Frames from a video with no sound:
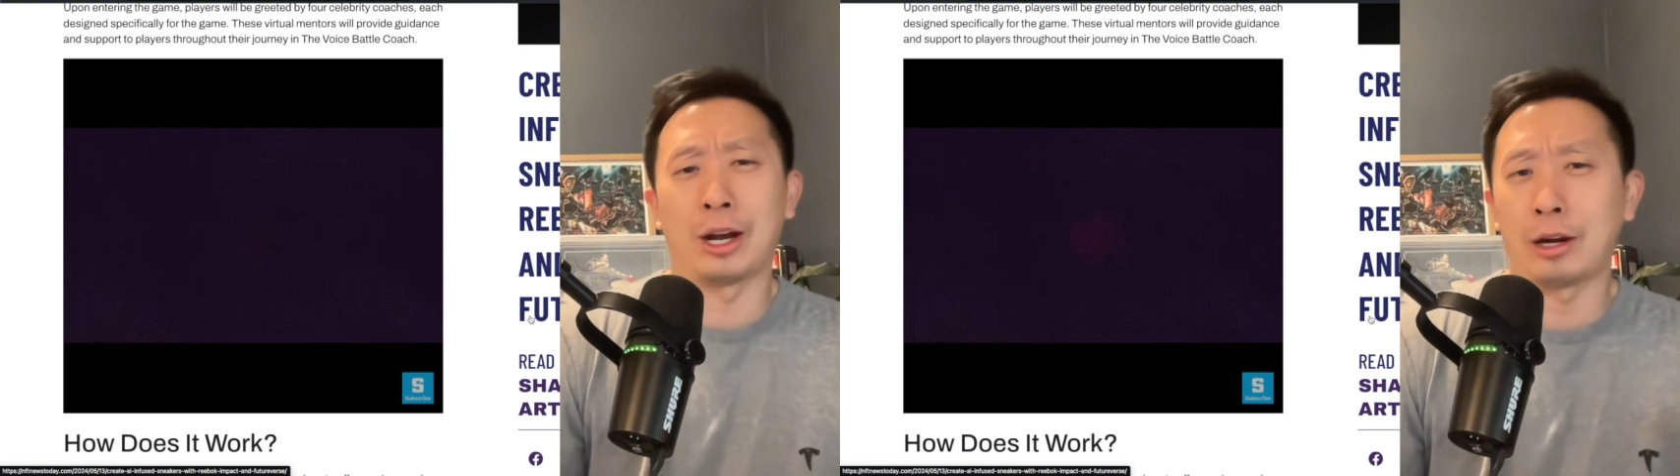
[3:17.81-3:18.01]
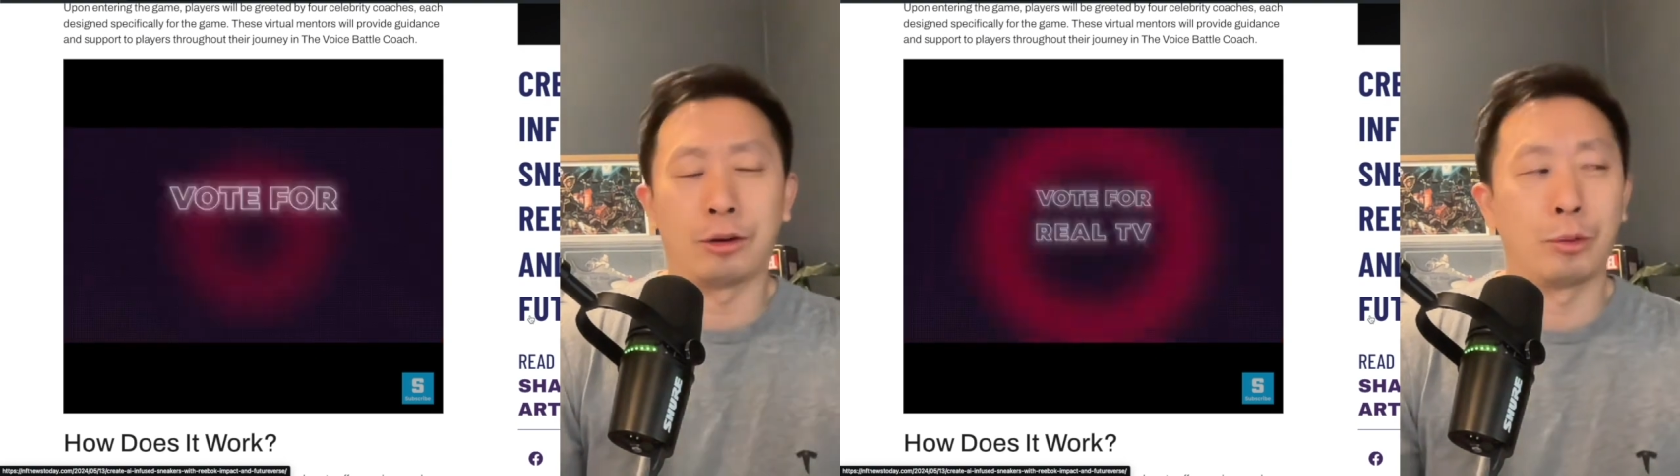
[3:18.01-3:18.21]

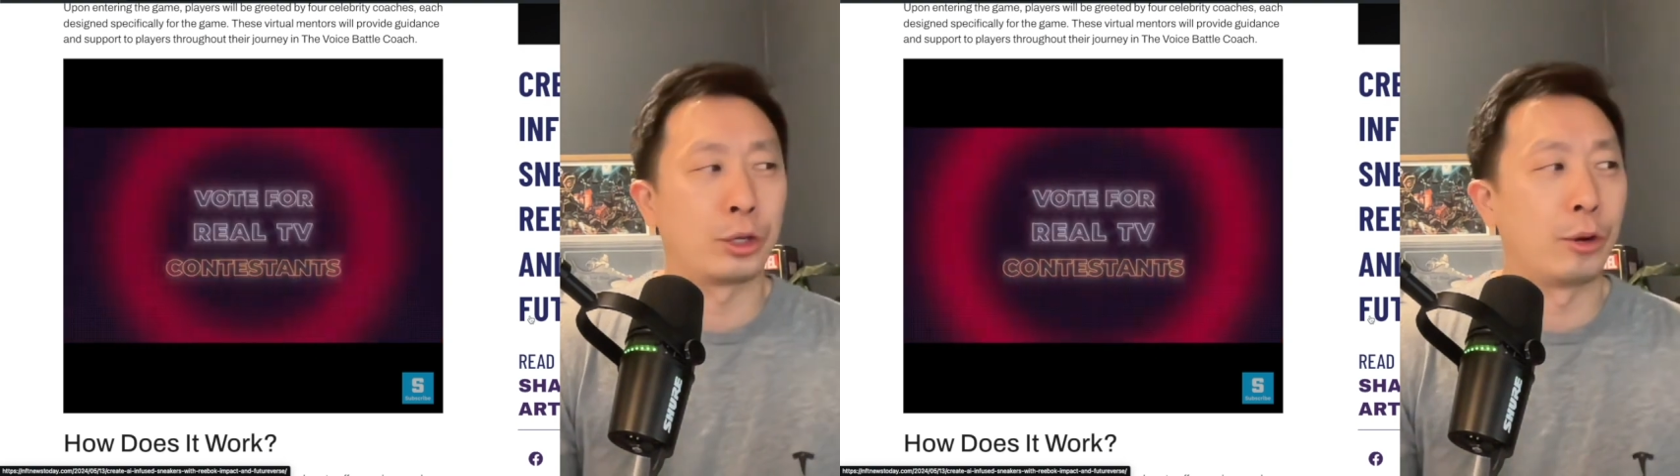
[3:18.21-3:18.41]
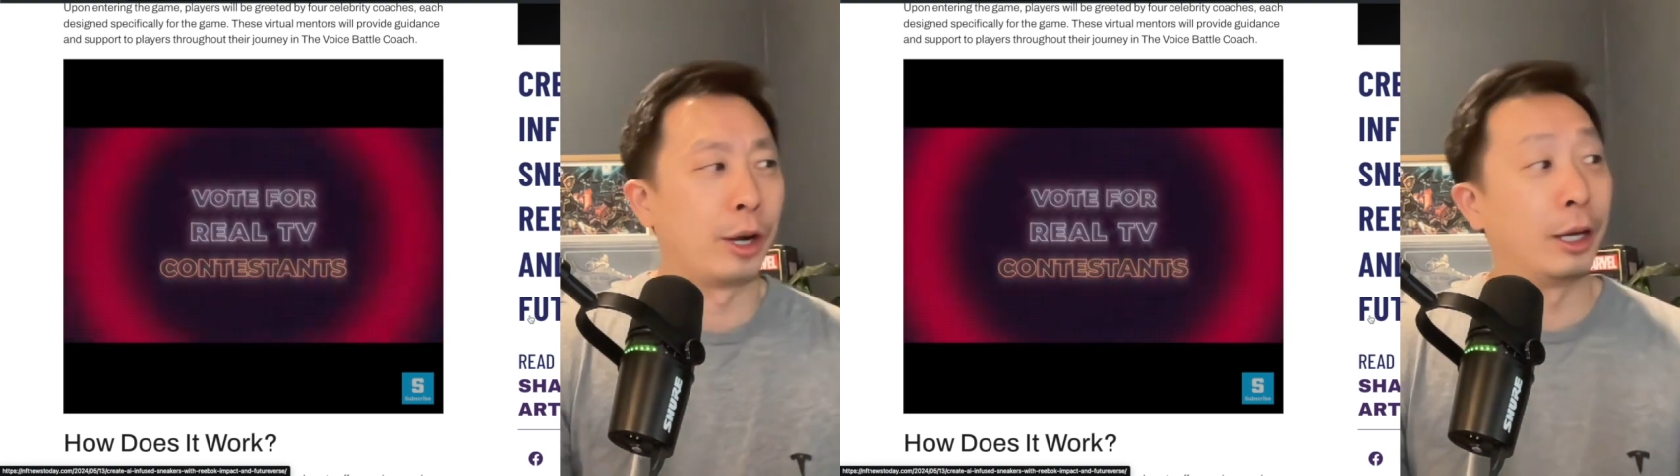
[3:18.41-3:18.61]
I don't know what's
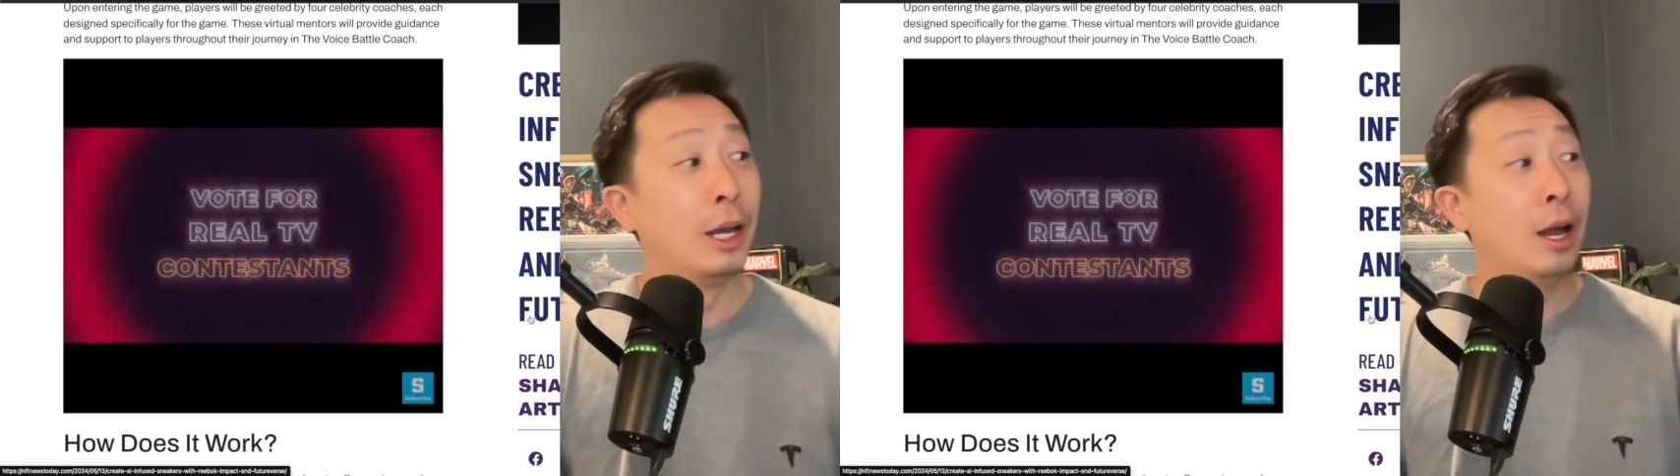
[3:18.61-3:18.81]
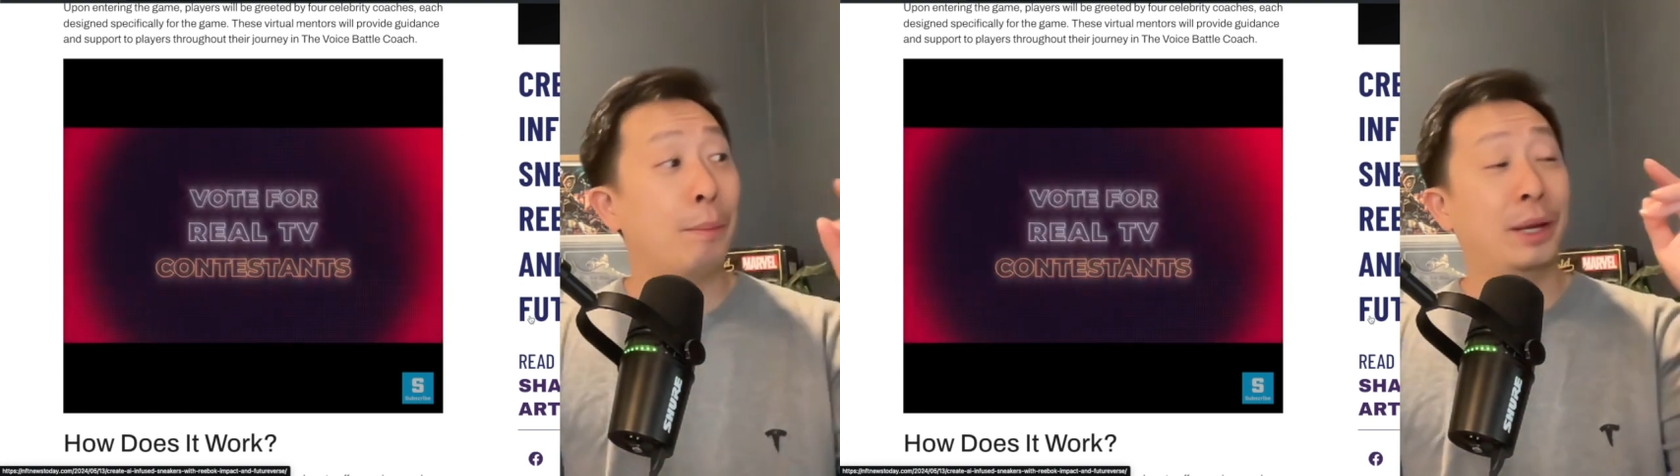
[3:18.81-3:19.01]
going on,
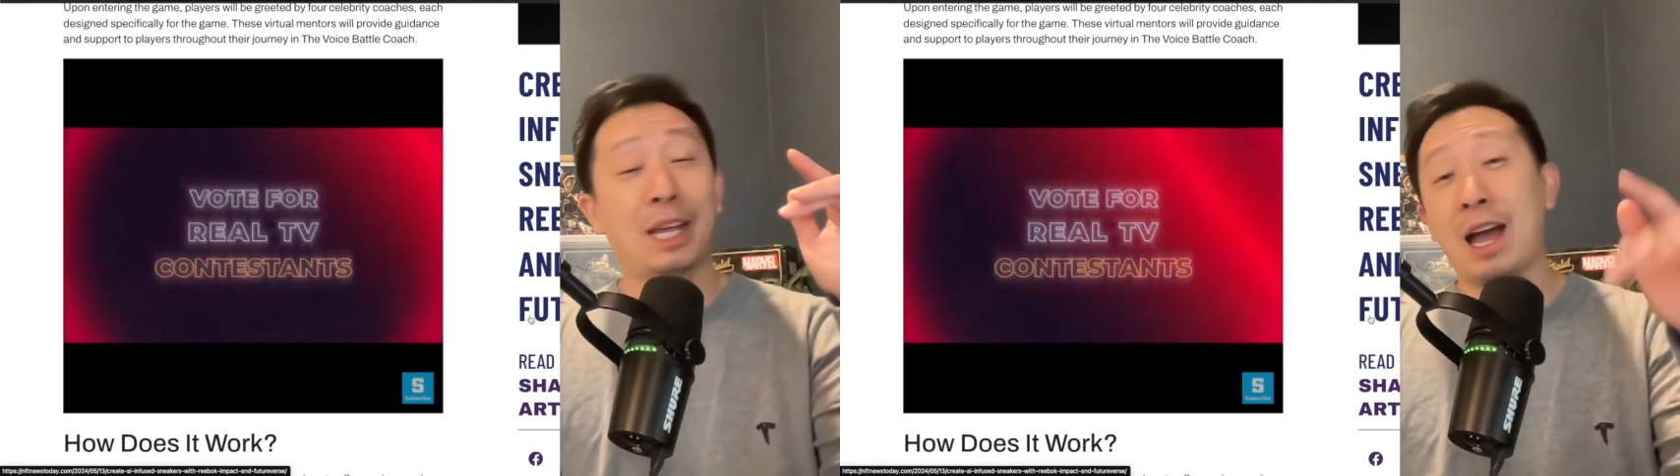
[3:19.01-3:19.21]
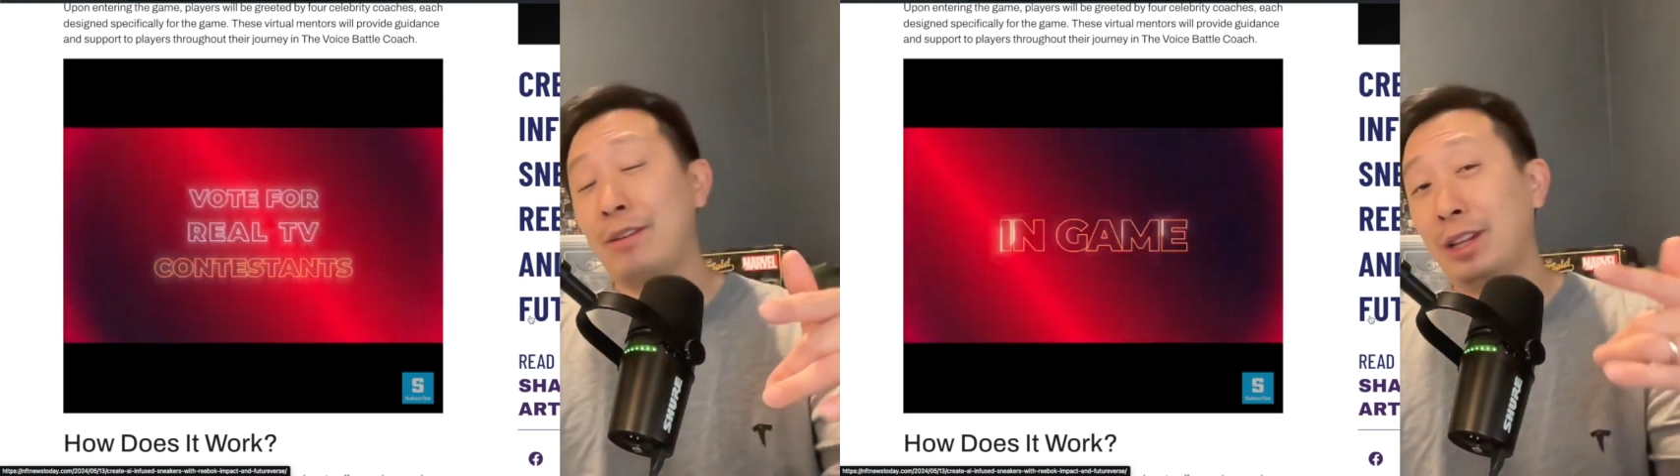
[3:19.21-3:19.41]
but
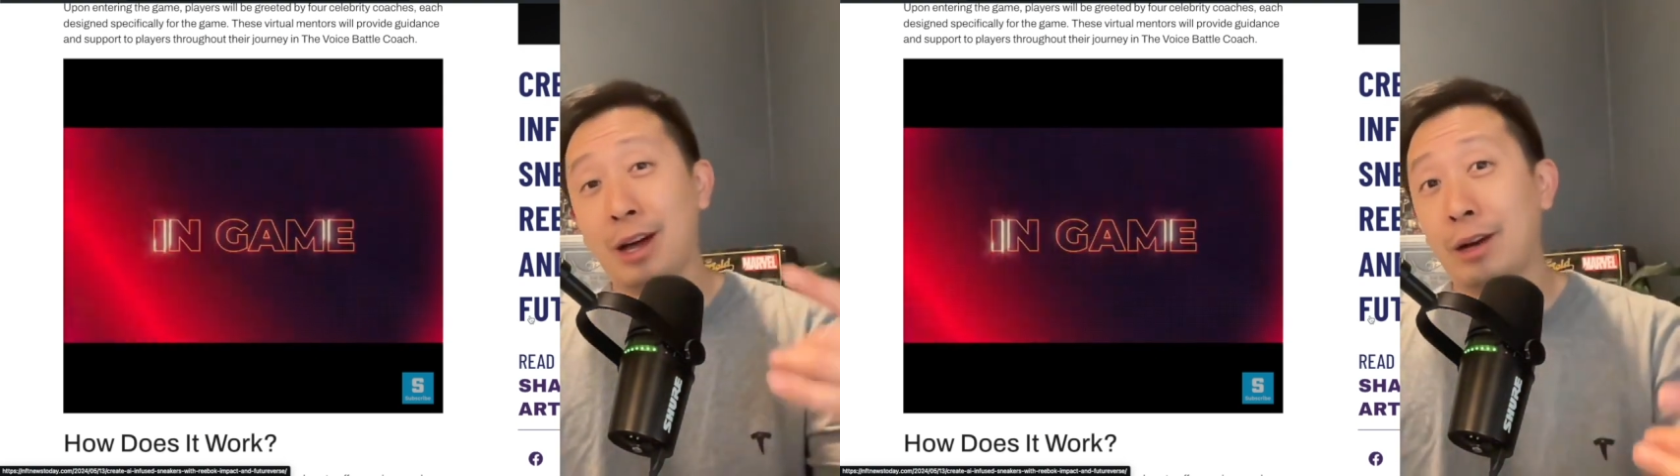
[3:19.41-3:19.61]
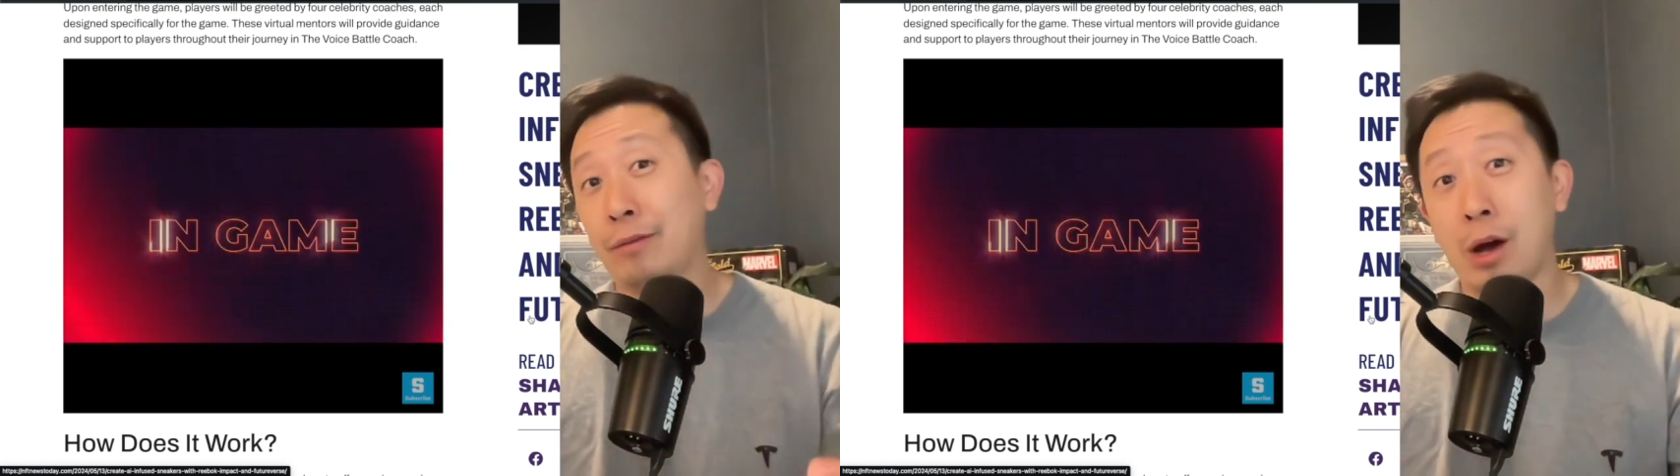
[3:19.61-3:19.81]
they have a
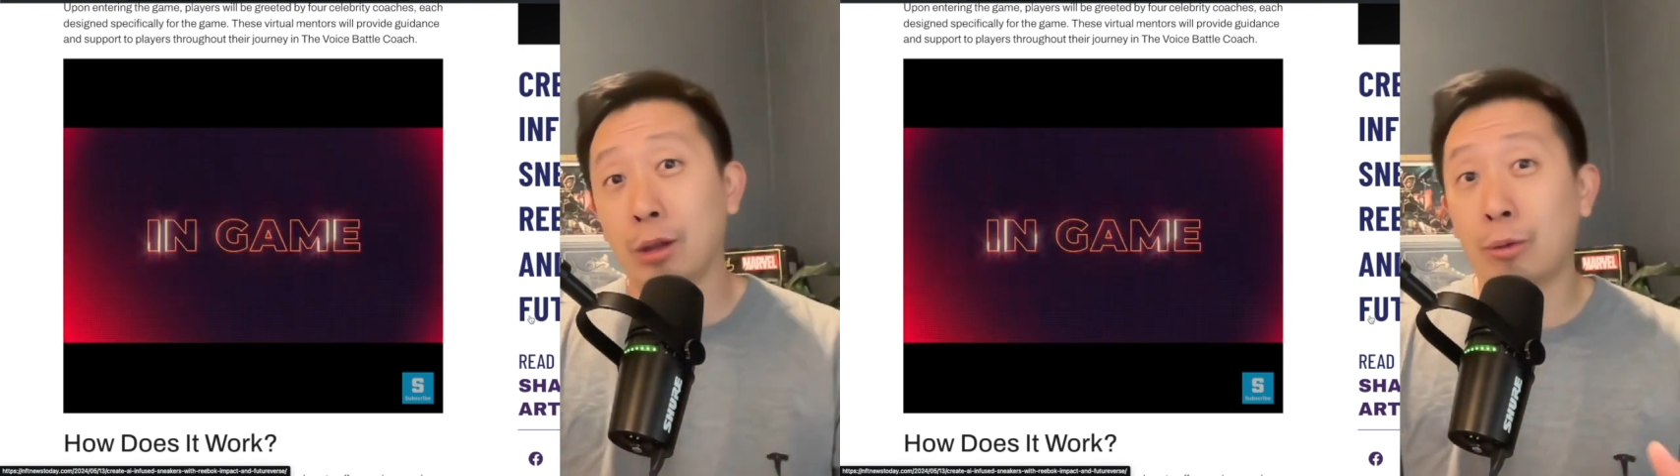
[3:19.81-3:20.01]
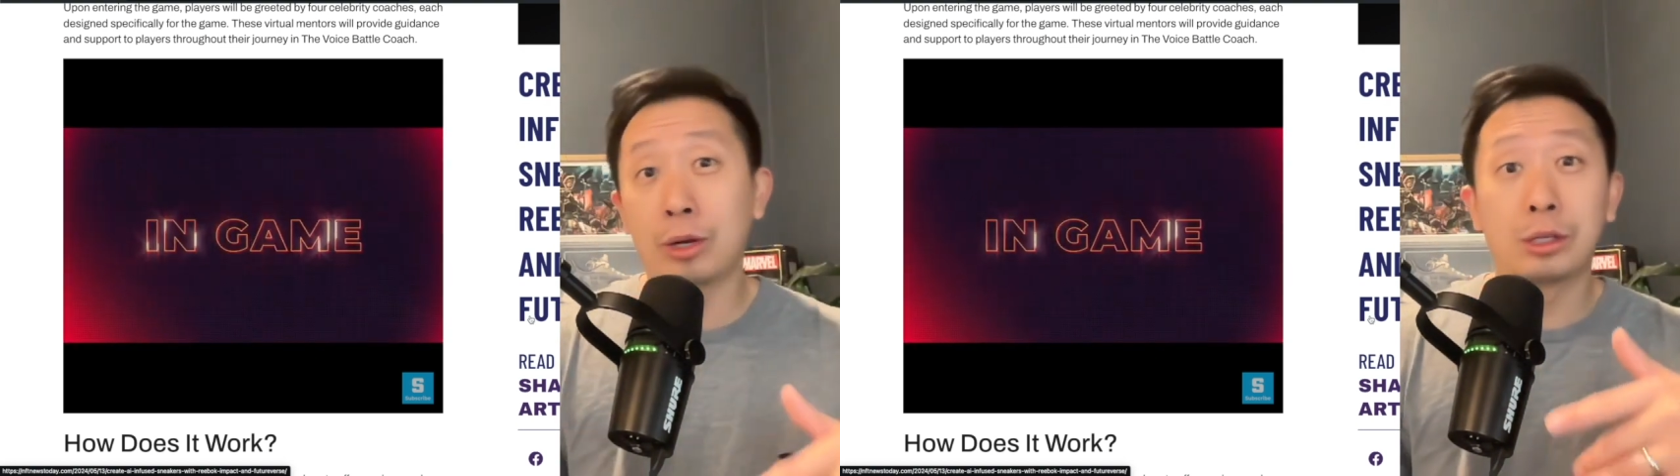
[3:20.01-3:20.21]
lot of
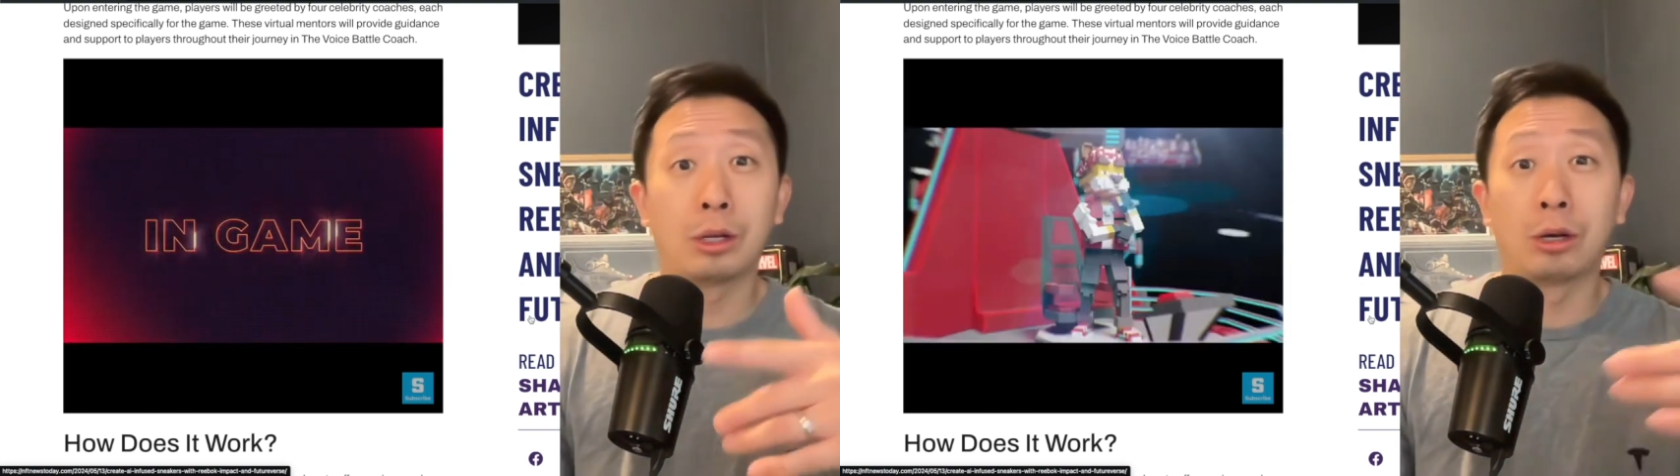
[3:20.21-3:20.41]
followers.